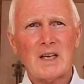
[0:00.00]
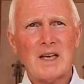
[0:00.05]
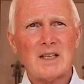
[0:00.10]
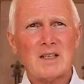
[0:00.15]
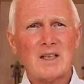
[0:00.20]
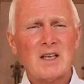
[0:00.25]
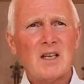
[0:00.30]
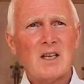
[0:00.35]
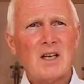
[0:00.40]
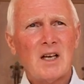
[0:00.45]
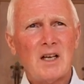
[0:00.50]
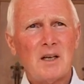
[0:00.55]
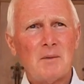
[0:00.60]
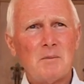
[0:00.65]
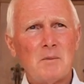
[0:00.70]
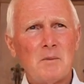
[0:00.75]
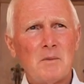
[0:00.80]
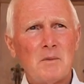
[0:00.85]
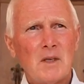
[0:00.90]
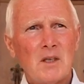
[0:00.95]
that
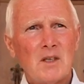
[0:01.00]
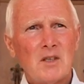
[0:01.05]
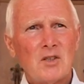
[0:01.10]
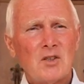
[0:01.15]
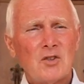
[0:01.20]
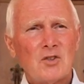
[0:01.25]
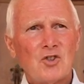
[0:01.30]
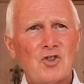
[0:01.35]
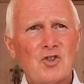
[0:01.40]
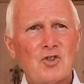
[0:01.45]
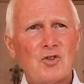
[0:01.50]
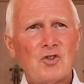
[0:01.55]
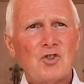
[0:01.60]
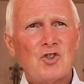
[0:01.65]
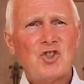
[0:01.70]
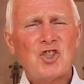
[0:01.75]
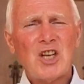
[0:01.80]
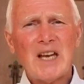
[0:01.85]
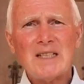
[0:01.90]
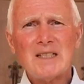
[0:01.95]

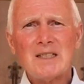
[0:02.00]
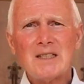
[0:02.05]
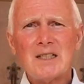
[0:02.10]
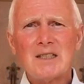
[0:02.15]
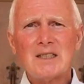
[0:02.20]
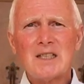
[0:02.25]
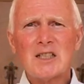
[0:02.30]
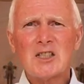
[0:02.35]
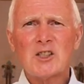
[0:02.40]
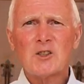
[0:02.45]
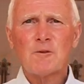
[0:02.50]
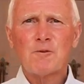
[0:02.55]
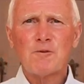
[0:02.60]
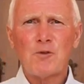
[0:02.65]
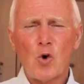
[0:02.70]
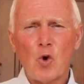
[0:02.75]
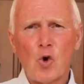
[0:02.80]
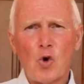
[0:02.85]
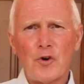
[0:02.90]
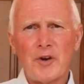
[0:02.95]
gender
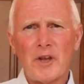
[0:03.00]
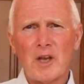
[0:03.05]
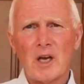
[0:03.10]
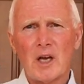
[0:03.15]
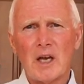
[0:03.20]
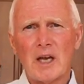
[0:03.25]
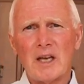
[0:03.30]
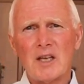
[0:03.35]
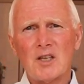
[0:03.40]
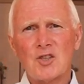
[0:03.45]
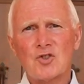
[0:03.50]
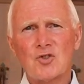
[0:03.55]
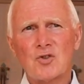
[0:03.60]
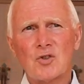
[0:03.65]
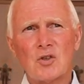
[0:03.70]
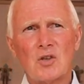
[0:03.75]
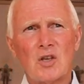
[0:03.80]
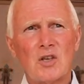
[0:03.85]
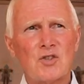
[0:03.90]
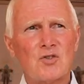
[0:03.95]
dysphoria
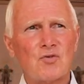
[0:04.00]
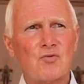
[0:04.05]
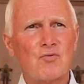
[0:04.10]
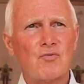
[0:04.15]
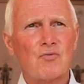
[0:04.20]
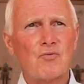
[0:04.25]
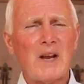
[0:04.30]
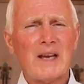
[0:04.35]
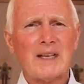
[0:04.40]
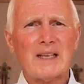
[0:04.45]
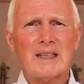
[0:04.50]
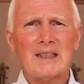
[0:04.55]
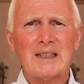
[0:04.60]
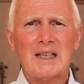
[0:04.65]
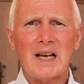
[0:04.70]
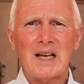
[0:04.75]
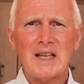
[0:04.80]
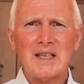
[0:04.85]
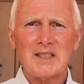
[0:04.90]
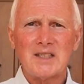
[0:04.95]
is
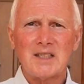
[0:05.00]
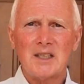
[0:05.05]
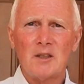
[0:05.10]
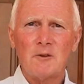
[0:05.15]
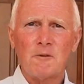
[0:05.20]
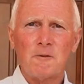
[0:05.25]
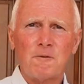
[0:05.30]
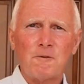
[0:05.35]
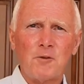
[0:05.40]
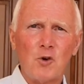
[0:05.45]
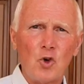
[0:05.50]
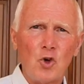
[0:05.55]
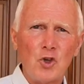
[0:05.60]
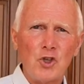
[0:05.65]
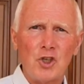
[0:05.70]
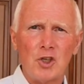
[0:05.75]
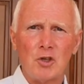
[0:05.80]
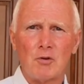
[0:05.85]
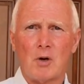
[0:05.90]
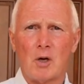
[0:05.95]
recognized in
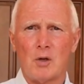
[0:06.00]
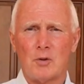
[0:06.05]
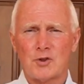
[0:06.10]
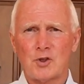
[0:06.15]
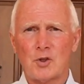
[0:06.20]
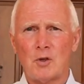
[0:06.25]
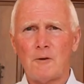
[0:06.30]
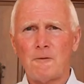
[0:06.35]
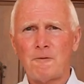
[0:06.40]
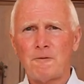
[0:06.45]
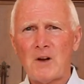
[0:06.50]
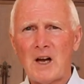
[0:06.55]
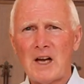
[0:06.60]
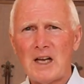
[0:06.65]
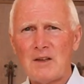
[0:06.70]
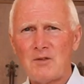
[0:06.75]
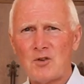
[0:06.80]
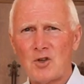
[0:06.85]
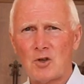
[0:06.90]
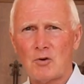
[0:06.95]
four-year-olds or
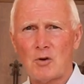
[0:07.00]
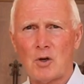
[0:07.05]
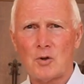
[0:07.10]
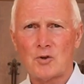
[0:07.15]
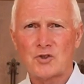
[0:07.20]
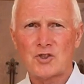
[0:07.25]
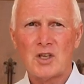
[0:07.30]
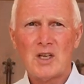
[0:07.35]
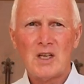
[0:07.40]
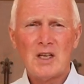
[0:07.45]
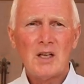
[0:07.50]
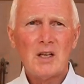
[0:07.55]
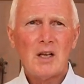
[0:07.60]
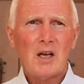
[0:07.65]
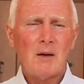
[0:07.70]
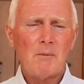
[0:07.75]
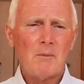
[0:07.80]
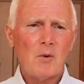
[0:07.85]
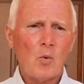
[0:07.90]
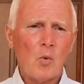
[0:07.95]
five-year-olds,
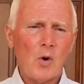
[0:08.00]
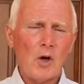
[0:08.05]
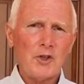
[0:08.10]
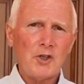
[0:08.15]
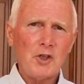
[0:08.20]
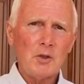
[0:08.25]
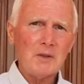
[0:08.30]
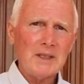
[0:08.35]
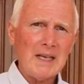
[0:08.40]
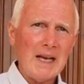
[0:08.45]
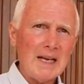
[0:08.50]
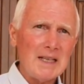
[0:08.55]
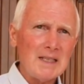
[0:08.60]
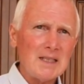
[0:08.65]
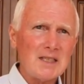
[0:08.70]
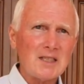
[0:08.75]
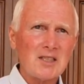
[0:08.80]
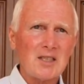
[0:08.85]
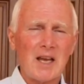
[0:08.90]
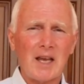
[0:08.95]
what you
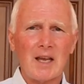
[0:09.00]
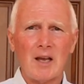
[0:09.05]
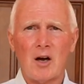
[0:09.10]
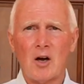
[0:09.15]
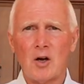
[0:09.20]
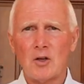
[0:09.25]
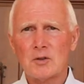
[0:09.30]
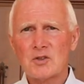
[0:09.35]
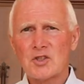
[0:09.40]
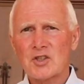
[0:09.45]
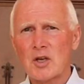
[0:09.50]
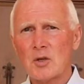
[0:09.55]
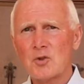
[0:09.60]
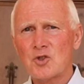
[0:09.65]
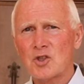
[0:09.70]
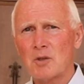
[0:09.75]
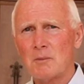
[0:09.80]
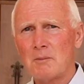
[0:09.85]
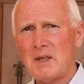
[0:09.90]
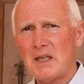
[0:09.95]
can say on
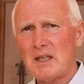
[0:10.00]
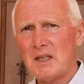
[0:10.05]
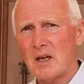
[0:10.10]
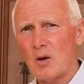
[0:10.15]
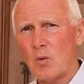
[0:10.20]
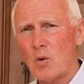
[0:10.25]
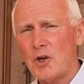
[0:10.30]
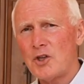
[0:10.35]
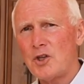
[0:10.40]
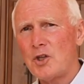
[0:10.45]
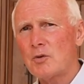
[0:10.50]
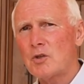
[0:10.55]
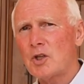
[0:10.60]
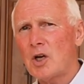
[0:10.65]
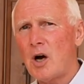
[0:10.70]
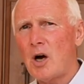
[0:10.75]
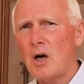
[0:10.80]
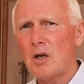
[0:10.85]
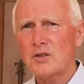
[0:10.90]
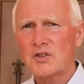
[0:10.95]
social media, what you
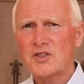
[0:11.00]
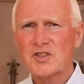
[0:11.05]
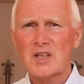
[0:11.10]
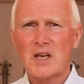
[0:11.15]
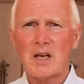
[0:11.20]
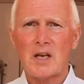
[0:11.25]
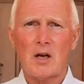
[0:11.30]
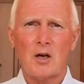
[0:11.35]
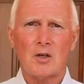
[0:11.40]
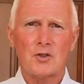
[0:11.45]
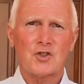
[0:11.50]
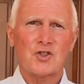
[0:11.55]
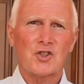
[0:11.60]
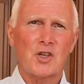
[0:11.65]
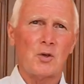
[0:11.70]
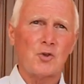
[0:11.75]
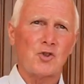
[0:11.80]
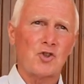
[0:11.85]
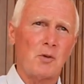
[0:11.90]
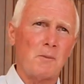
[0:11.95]
can't say on
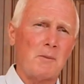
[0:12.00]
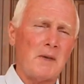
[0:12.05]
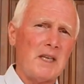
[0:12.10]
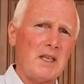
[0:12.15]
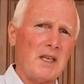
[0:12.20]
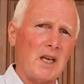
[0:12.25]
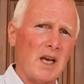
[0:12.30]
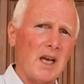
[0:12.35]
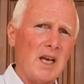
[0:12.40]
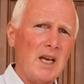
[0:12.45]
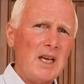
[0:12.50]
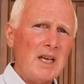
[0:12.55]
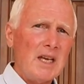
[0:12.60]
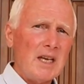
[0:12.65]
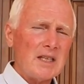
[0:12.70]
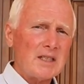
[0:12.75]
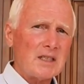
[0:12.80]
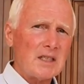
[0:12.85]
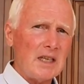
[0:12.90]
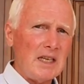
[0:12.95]
social media.
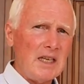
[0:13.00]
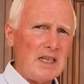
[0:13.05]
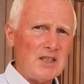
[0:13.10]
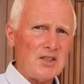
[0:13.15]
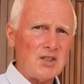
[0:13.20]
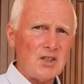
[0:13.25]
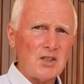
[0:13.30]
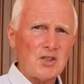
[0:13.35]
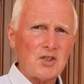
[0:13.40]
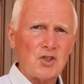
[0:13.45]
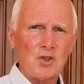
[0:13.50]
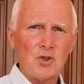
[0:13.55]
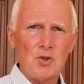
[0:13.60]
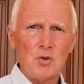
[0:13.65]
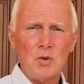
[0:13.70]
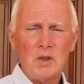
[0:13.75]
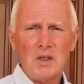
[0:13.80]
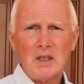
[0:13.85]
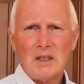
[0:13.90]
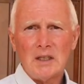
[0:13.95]
It's easier
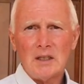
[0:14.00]
to